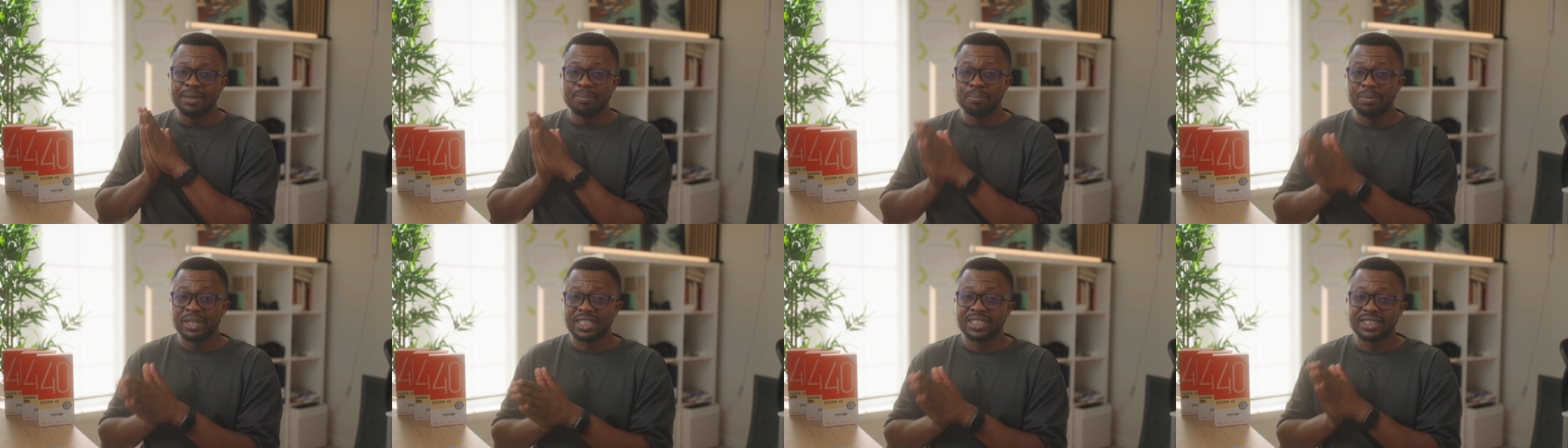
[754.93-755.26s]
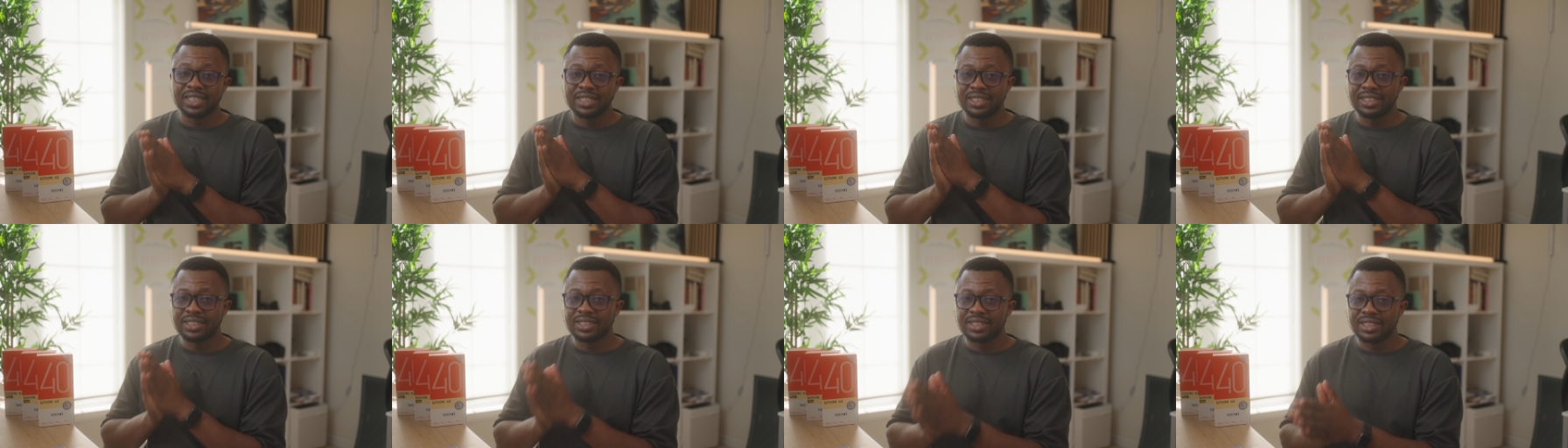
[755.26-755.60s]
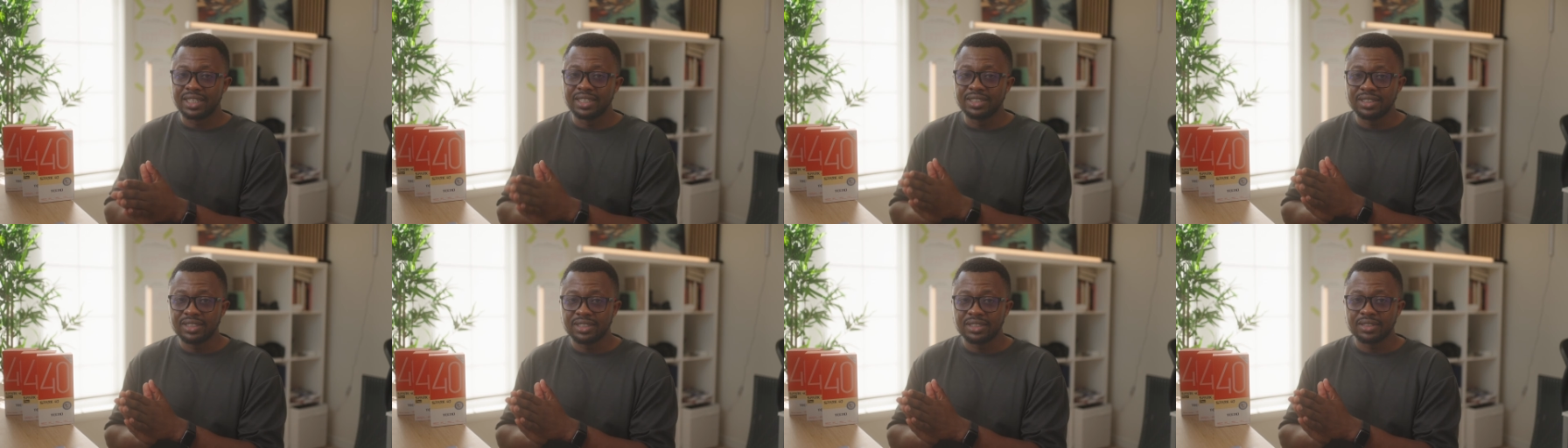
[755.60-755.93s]
makes any
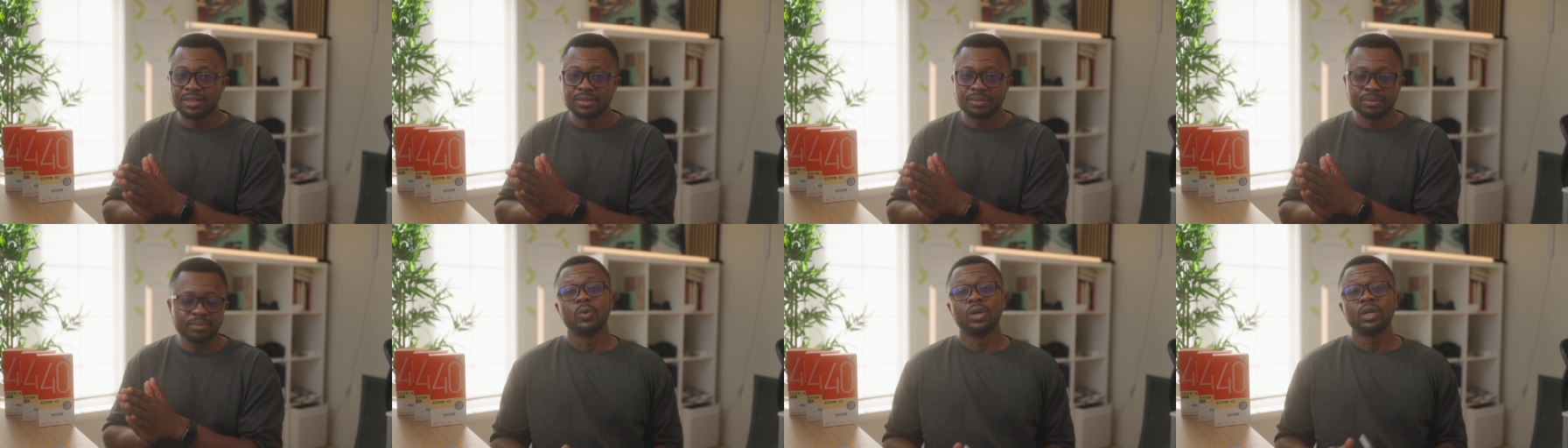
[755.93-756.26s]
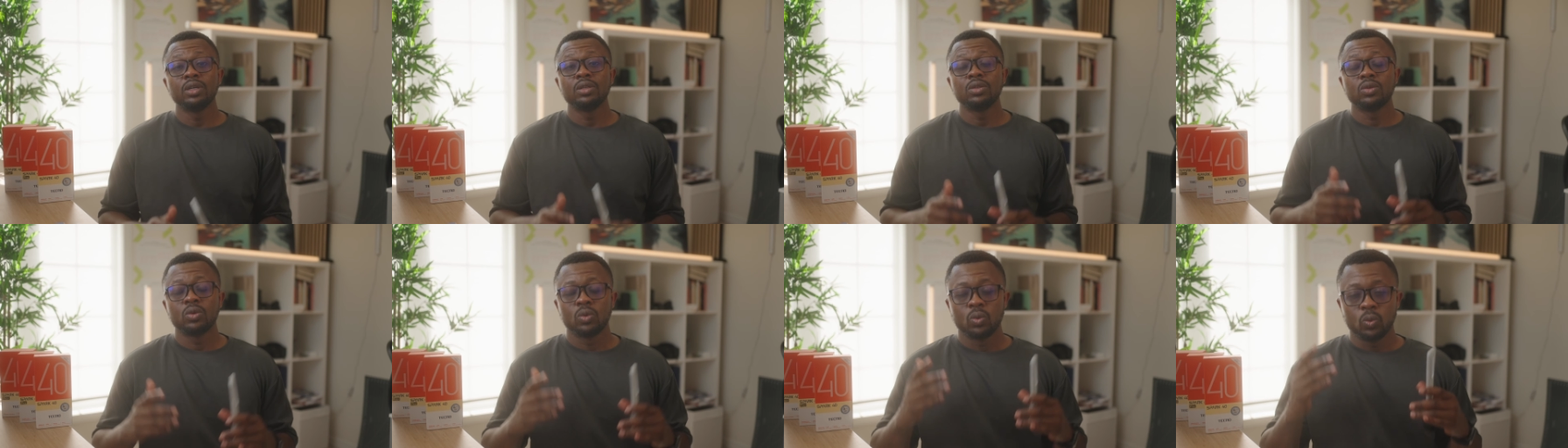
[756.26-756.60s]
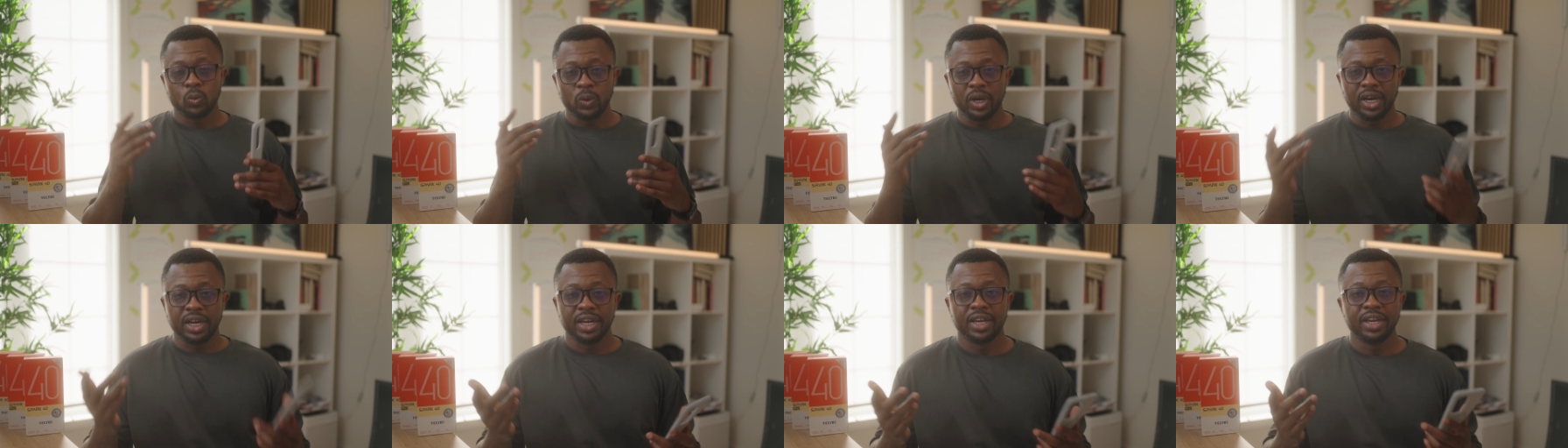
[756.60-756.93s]
sense? Well,
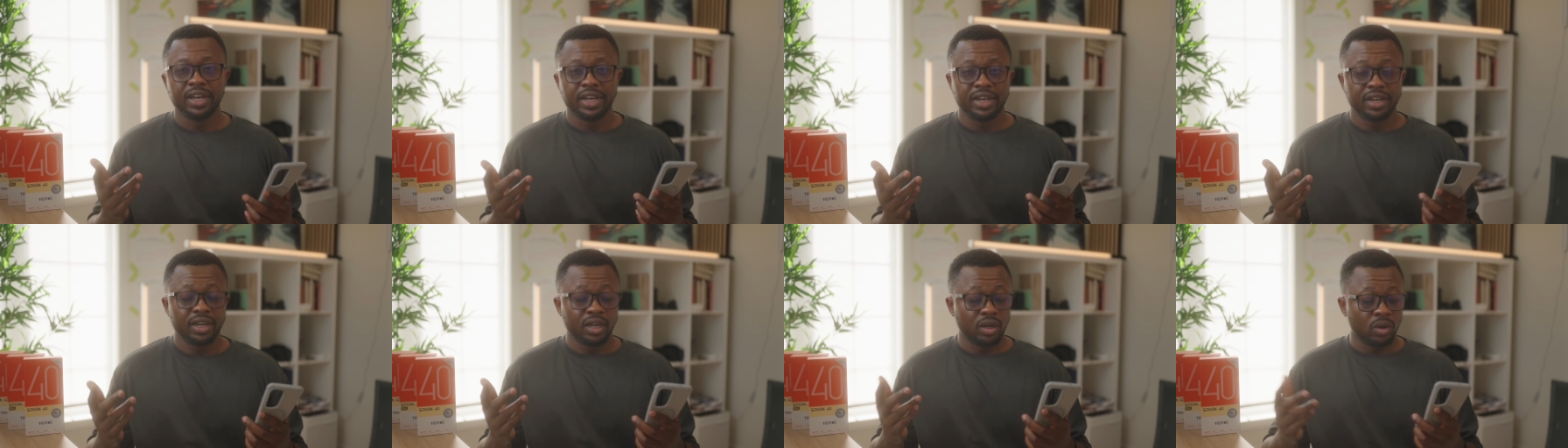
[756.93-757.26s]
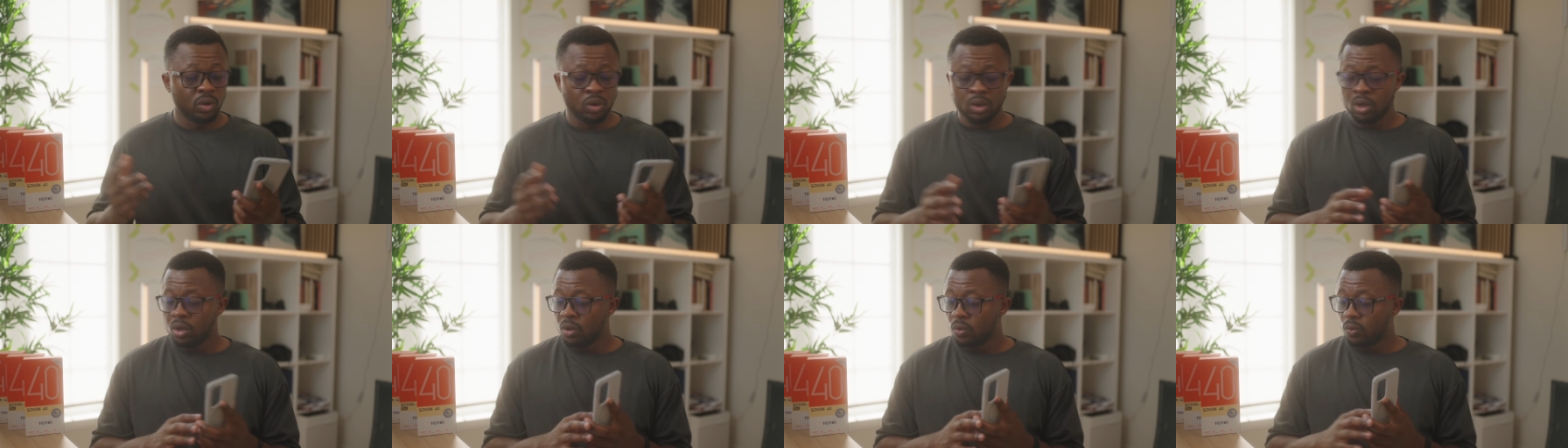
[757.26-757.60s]
we're here now.